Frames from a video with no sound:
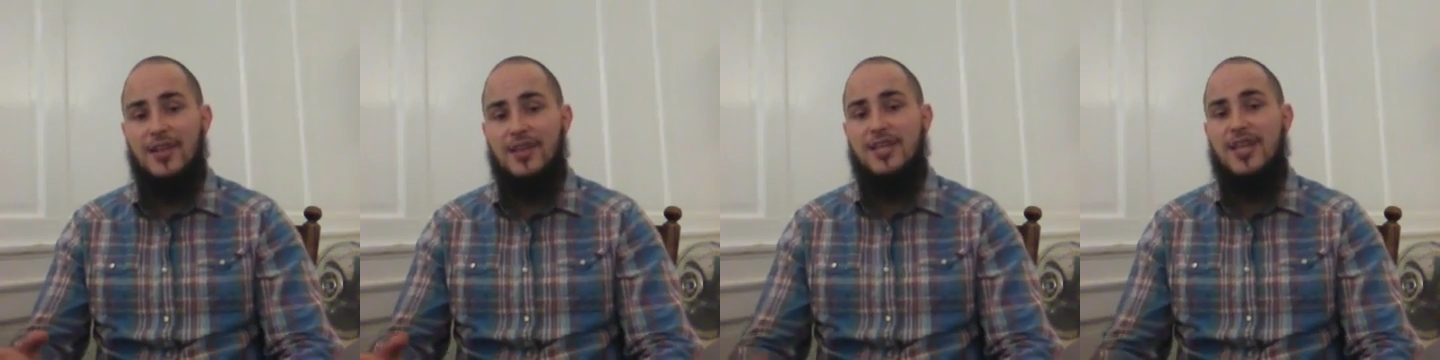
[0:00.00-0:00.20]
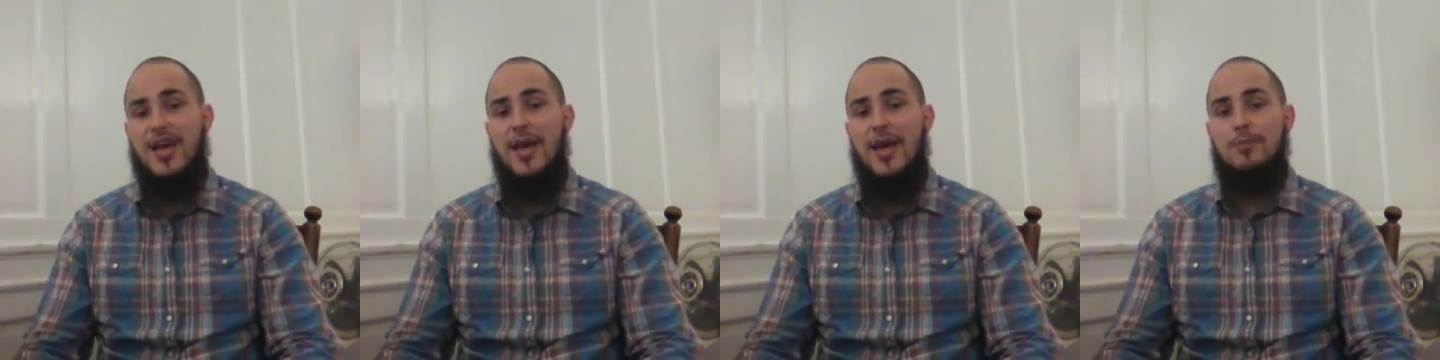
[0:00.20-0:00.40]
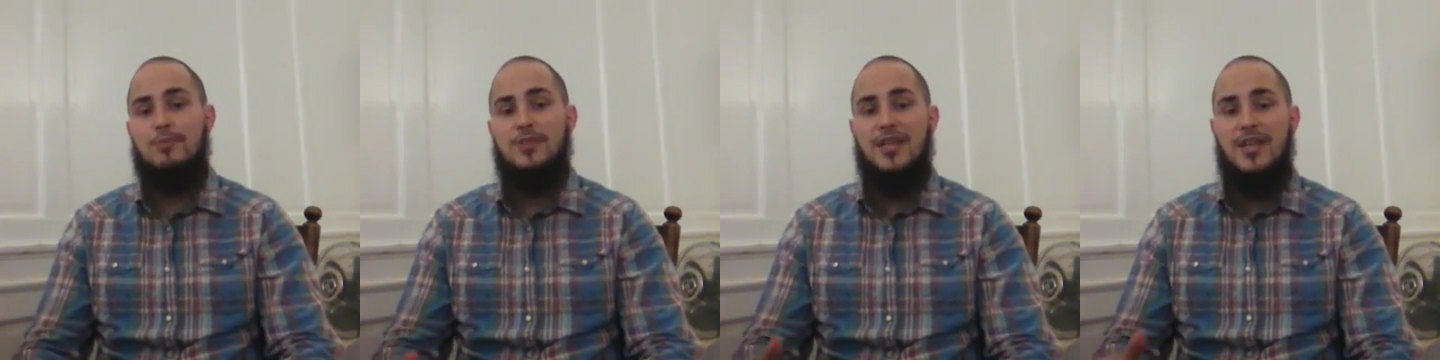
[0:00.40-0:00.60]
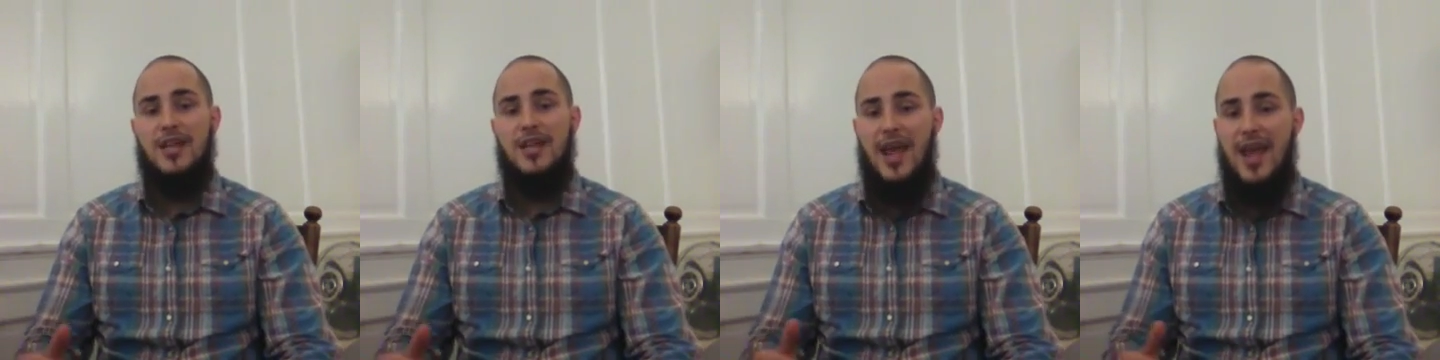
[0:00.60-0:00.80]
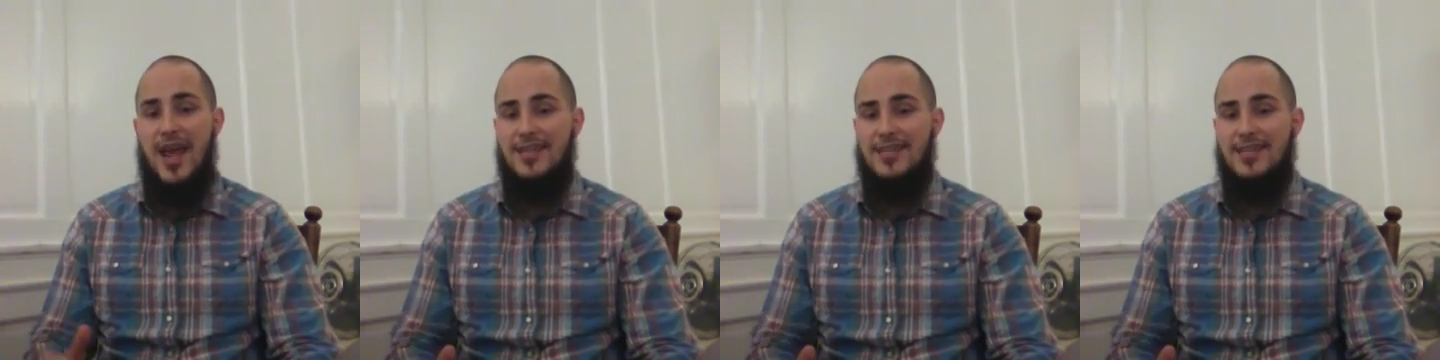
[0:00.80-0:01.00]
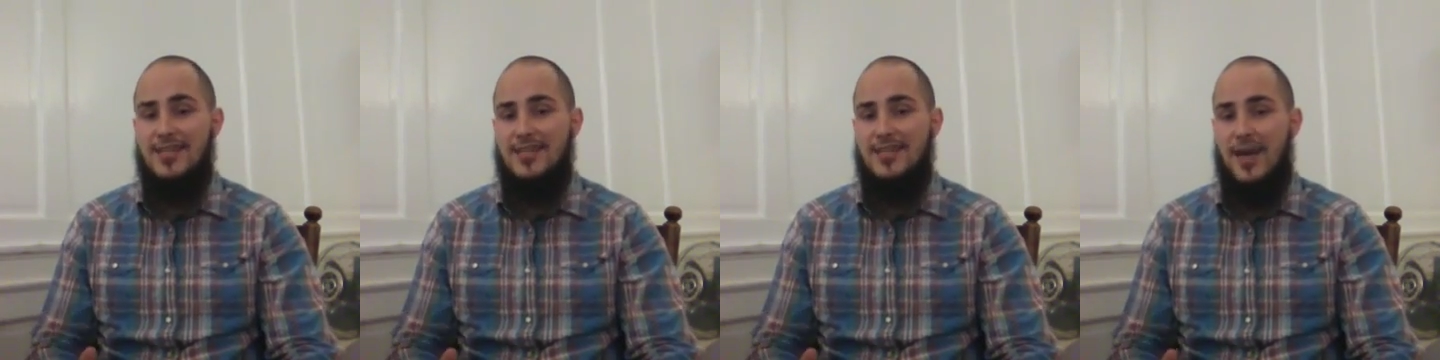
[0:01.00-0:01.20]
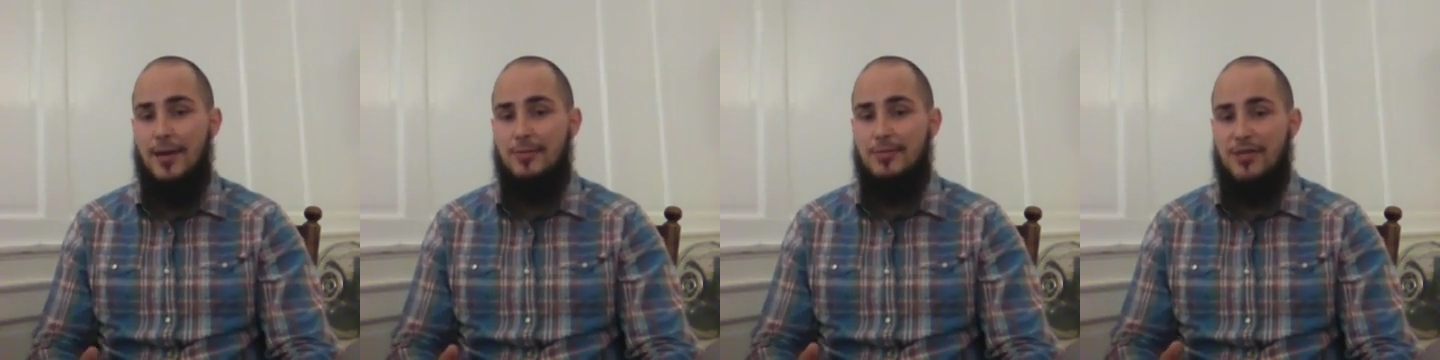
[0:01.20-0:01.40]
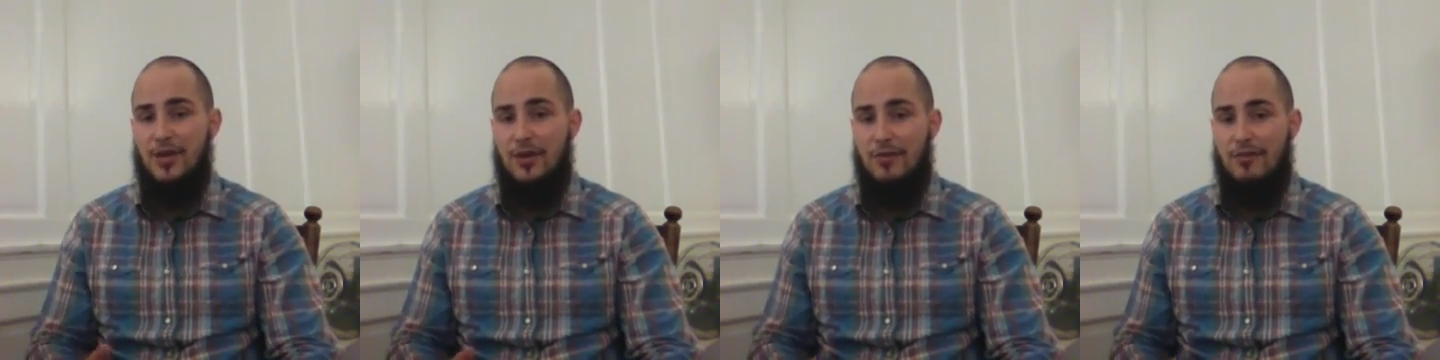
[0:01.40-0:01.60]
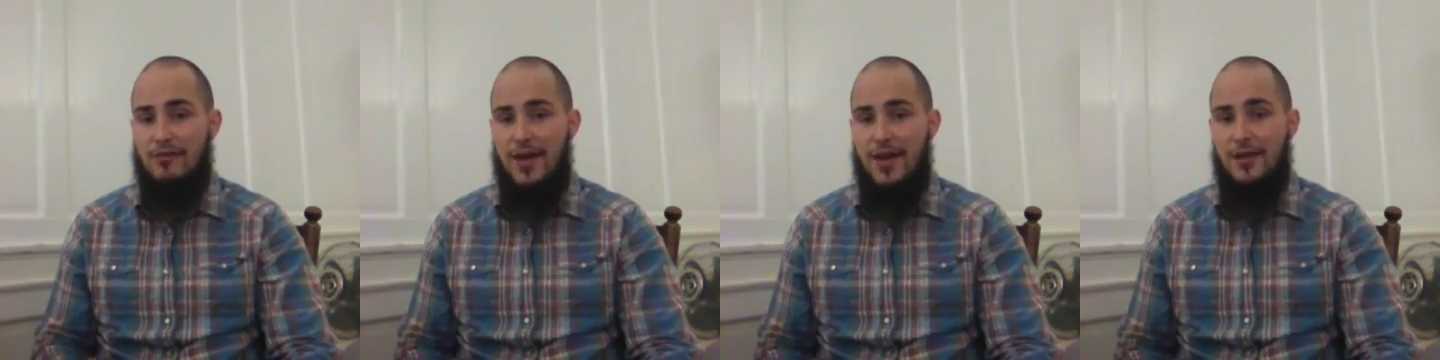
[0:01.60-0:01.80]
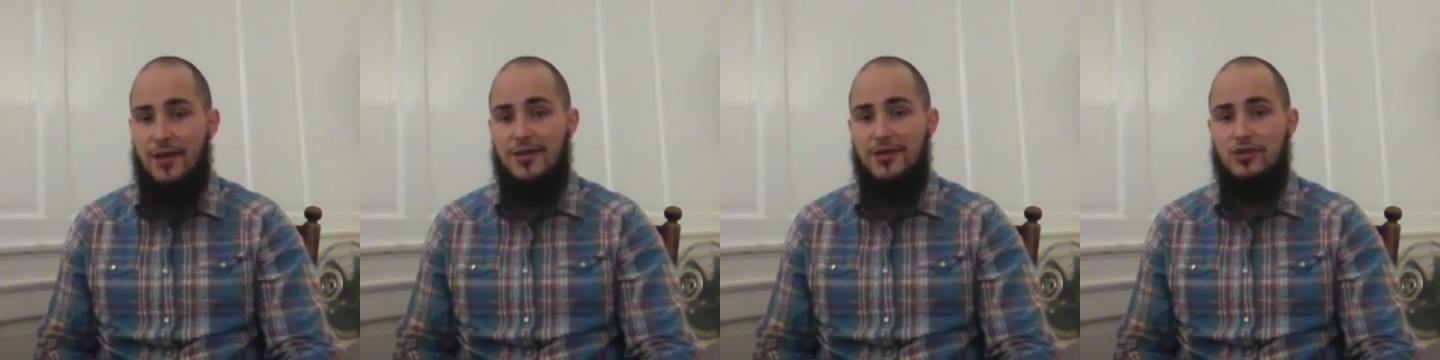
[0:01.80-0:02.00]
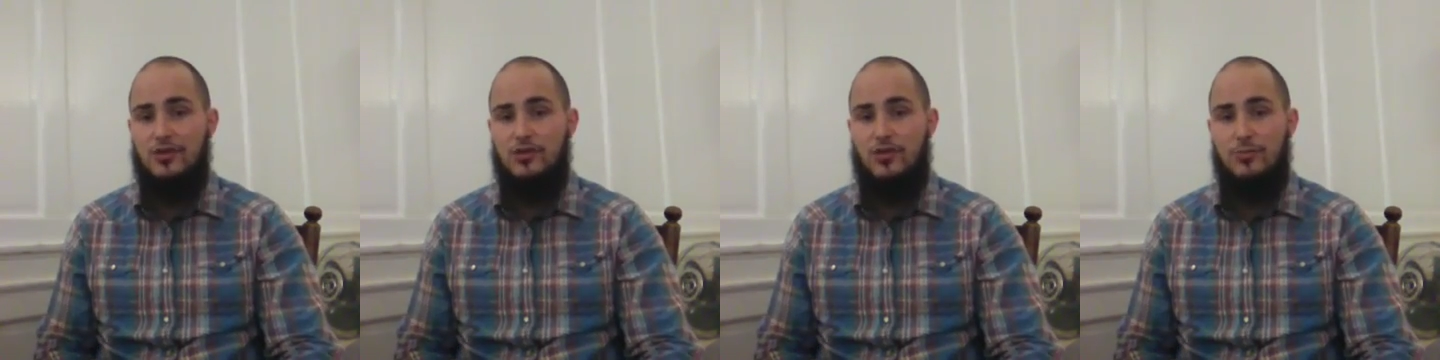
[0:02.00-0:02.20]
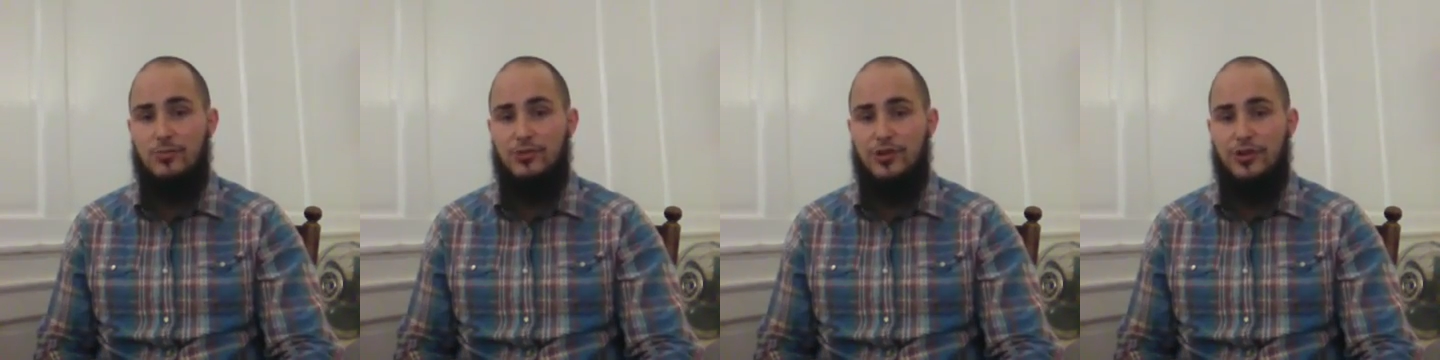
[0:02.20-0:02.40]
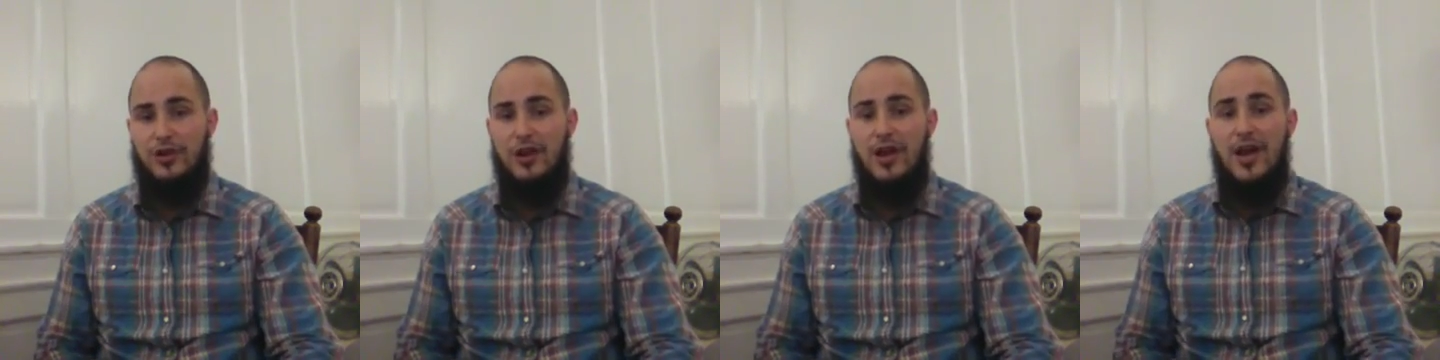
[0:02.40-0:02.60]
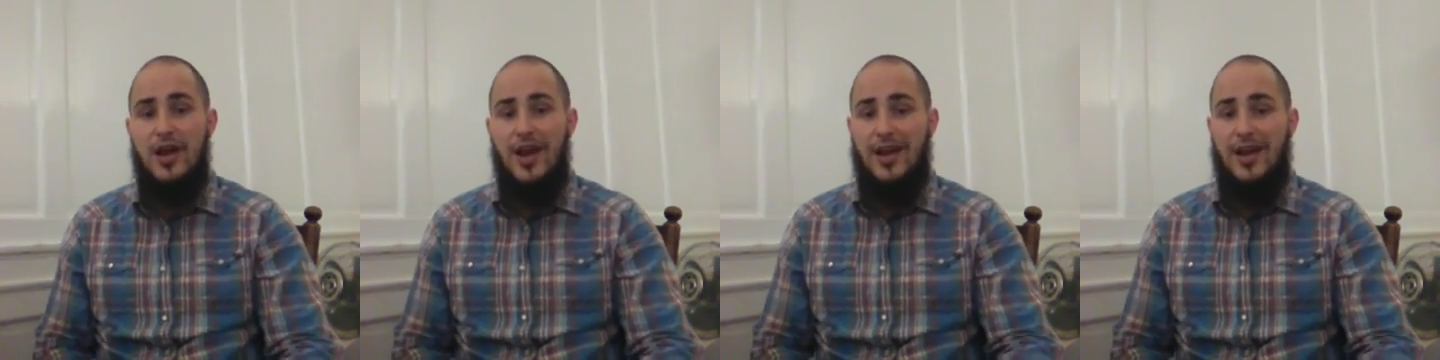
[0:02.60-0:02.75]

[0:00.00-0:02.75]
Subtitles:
the types and antitypes that are found in Scripture.